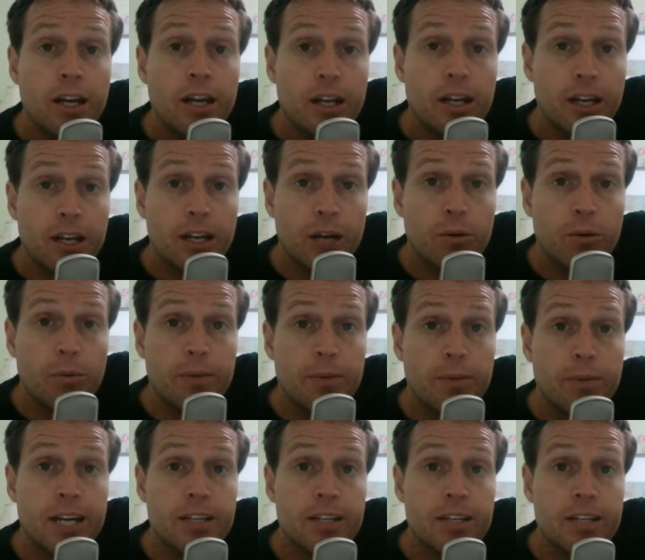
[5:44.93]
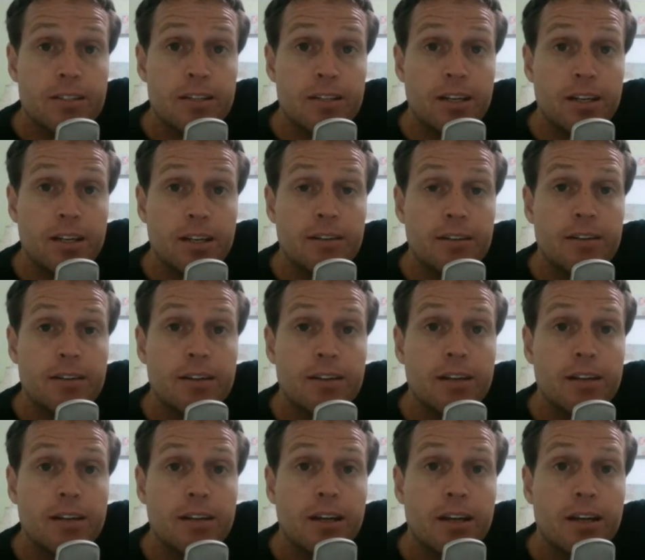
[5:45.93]
Now we'll be able to see it,
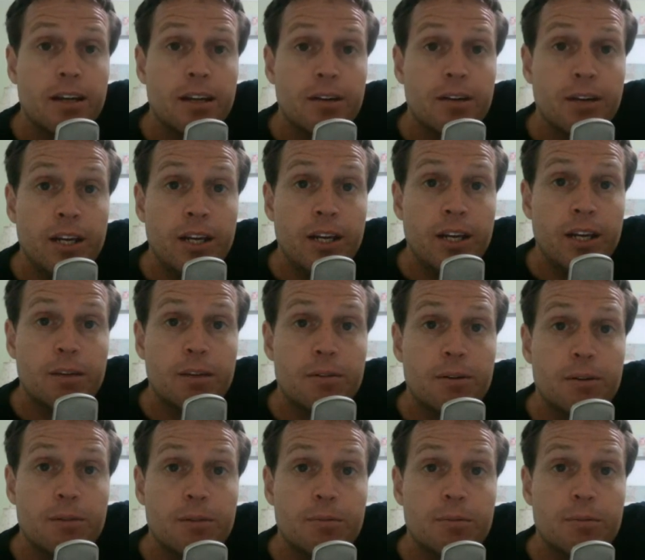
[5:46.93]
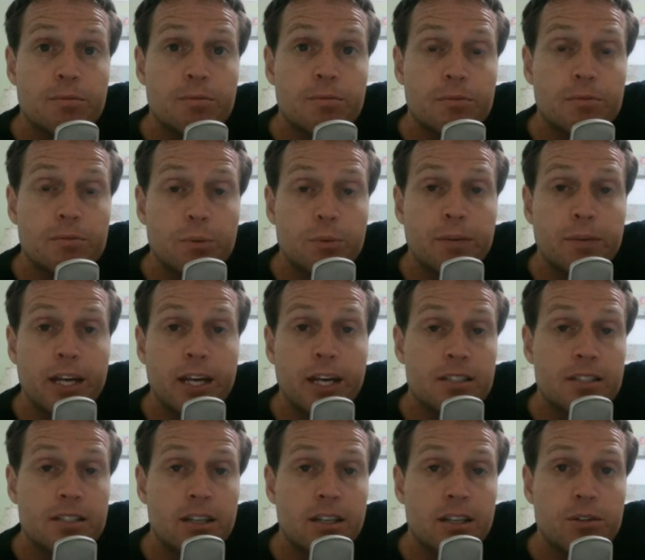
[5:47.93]
hear the treble. We'll be able to
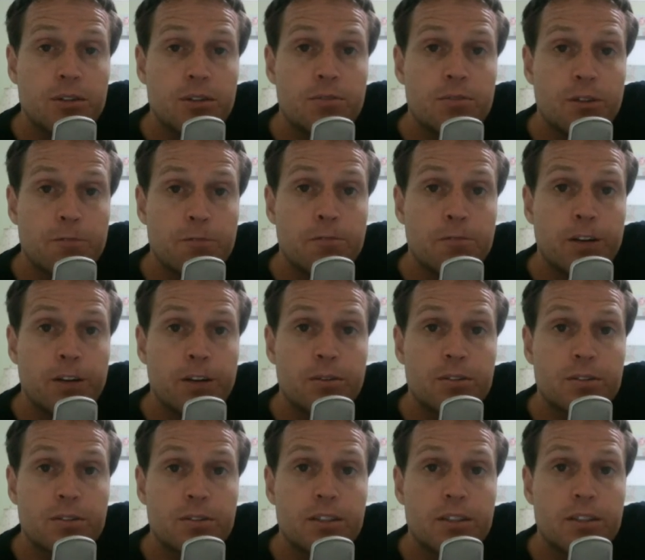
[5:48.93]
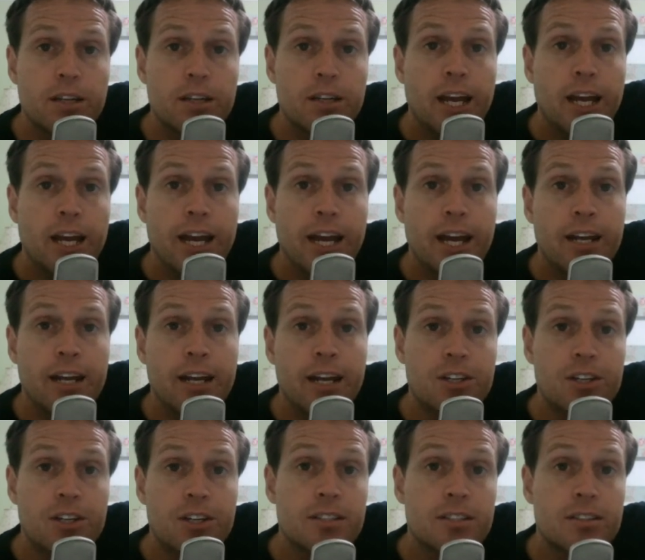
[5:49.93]
see the frequency and
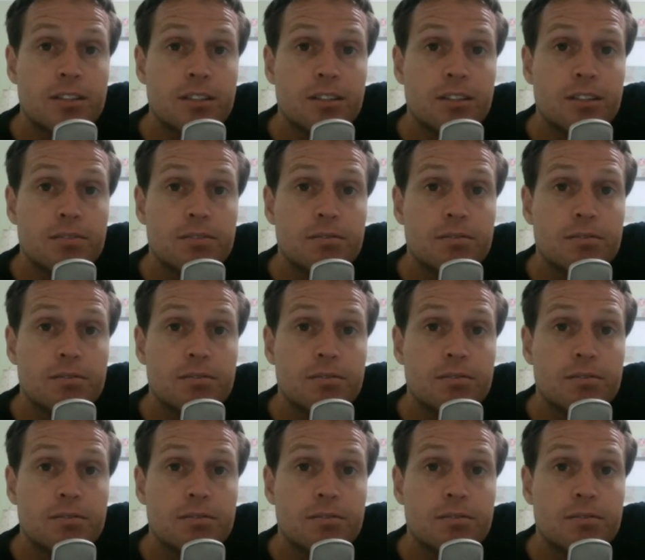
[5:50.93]
adjust it